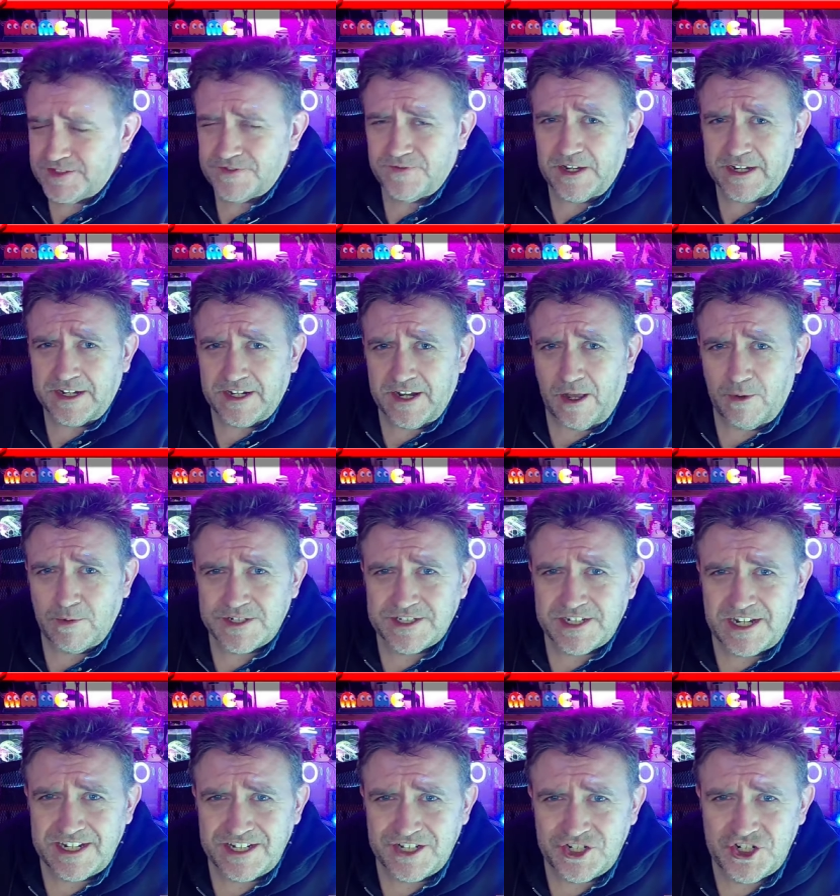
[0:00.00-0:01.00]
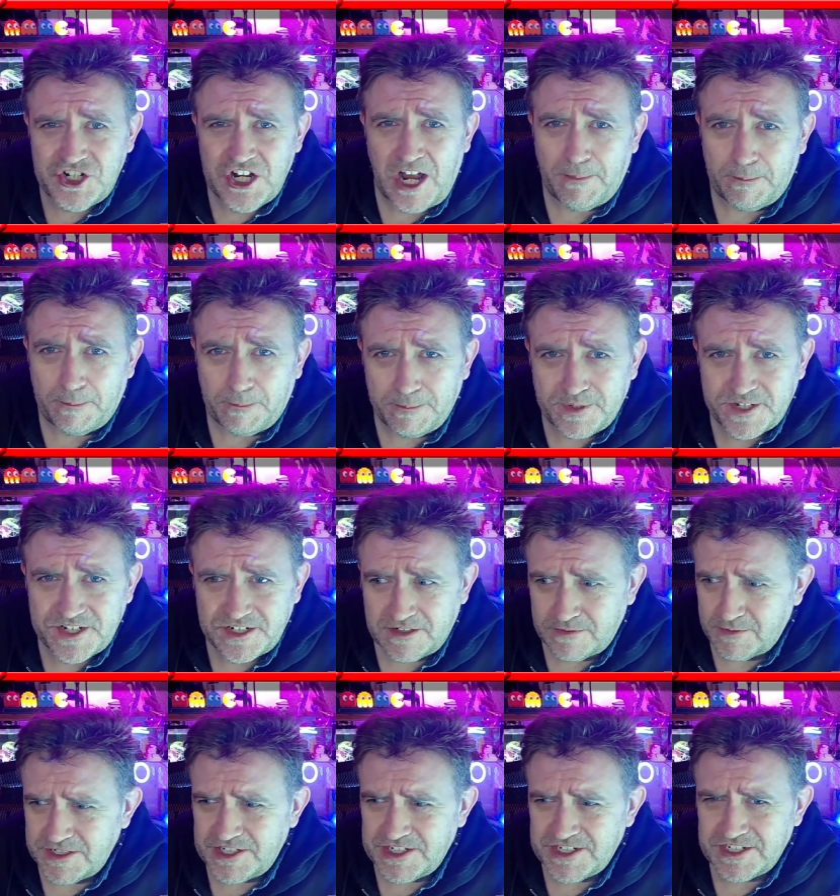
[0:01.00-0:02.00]
thinking I was saying chumps,
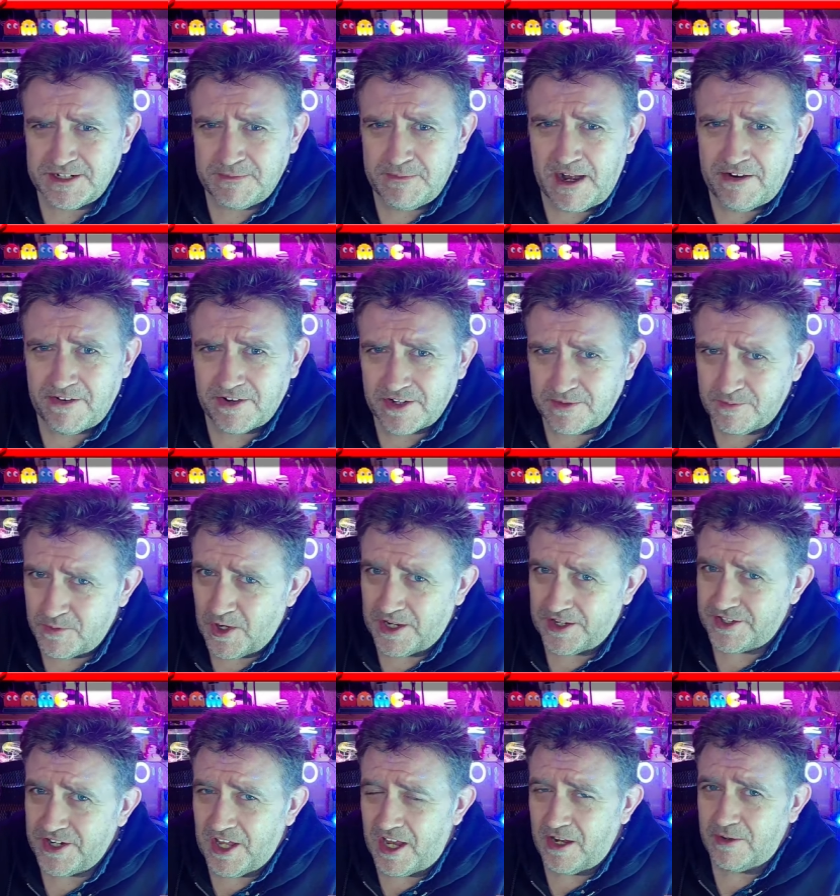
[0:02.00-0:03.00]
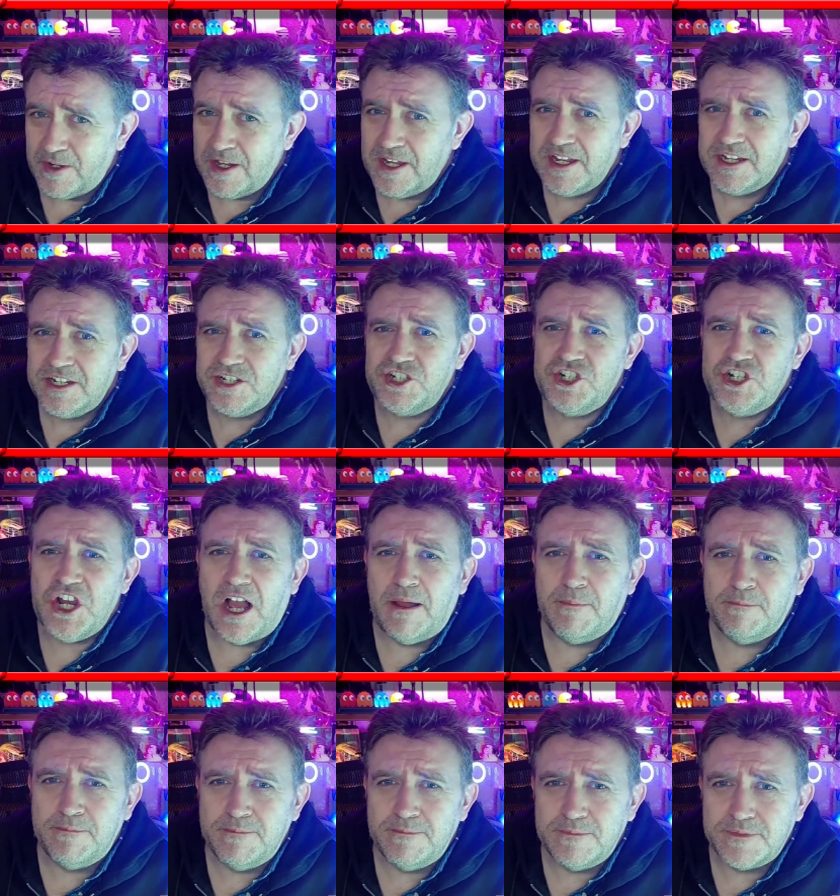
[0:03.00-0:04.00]
which is an American word. No,
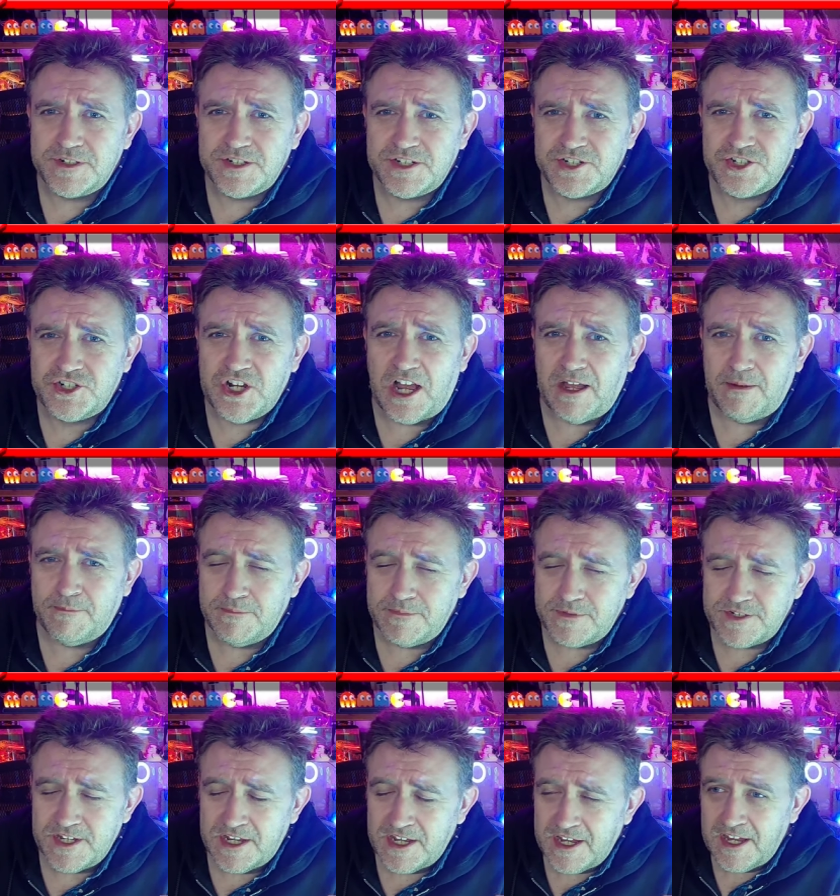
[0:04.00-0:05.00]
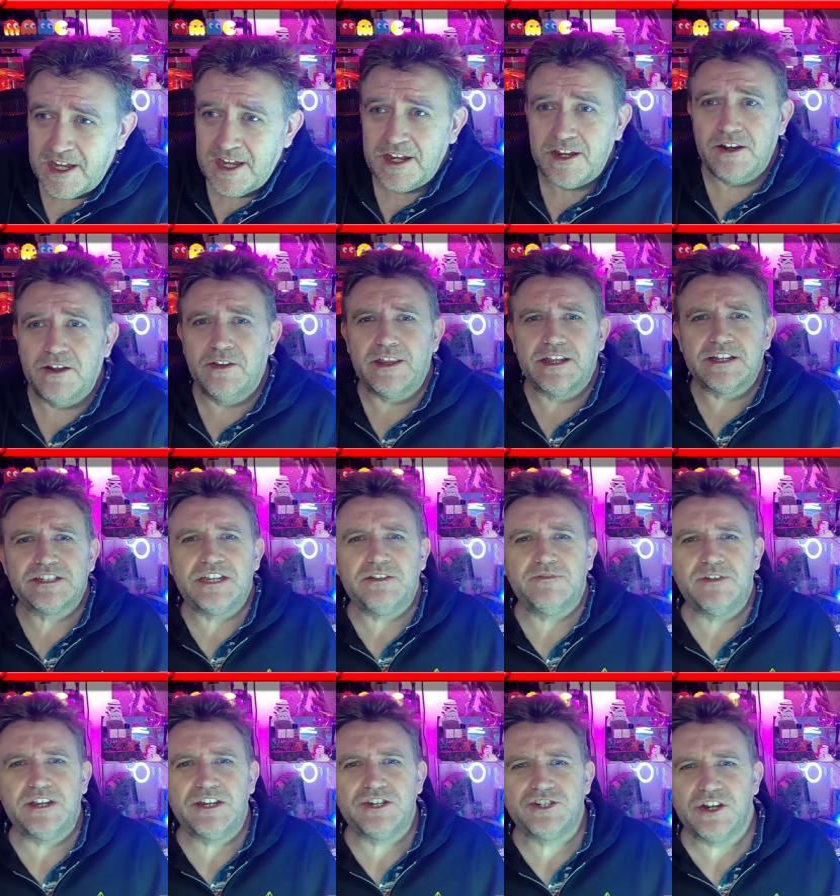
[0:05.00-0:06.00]
chums, chums. You know that T
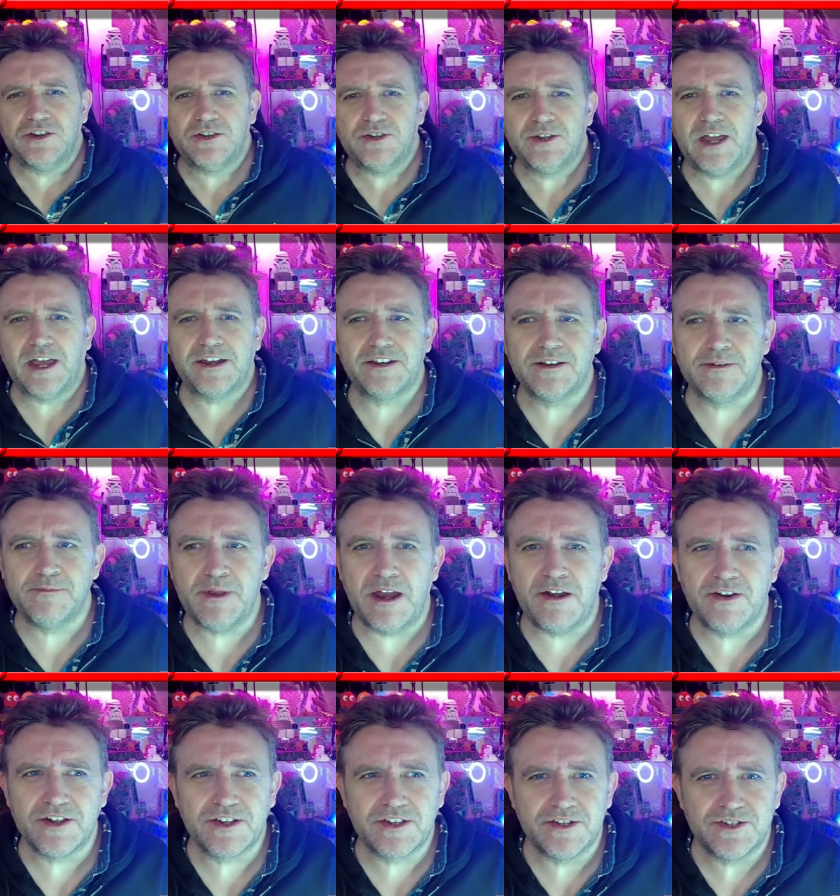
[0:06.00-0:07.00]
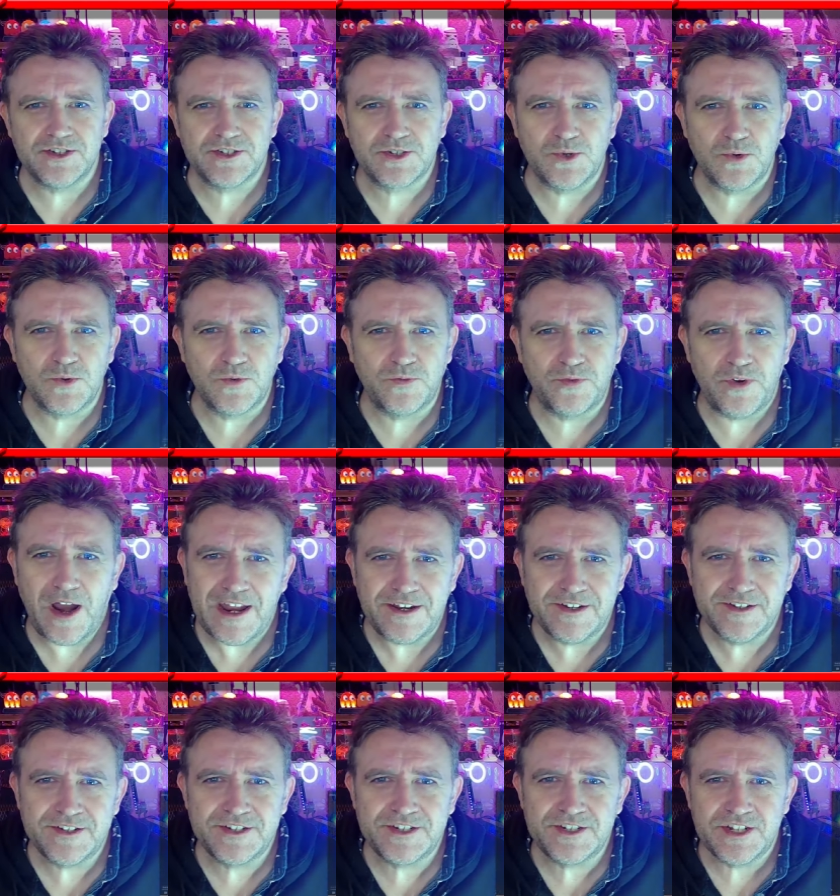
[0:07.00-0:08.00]
V show you had in America is called
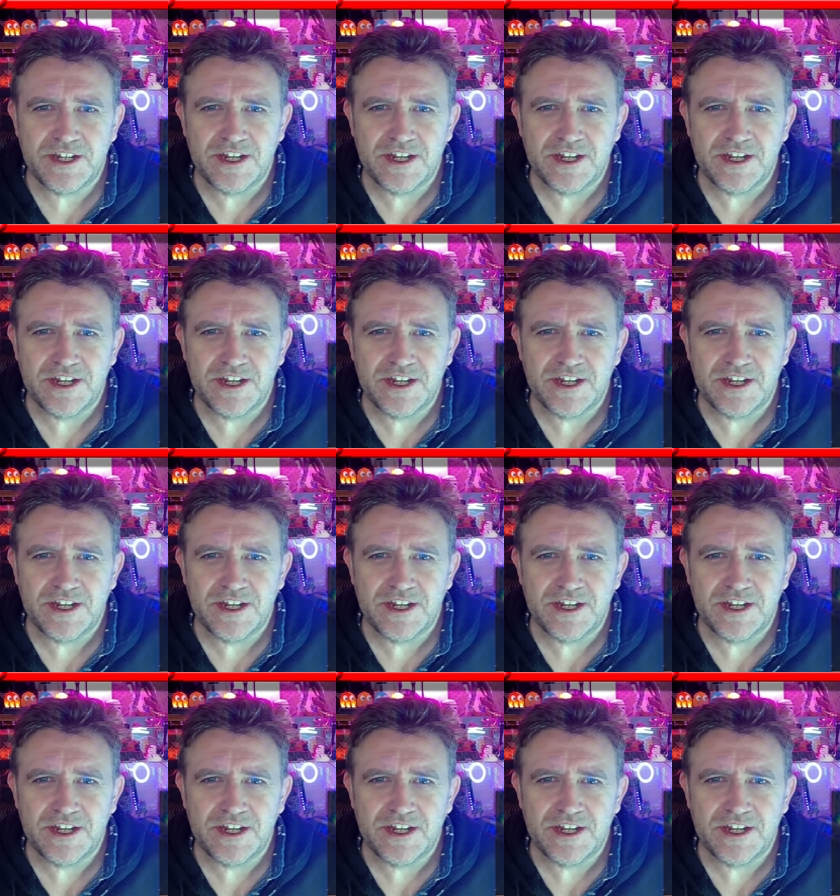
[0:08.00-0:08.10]
Friends?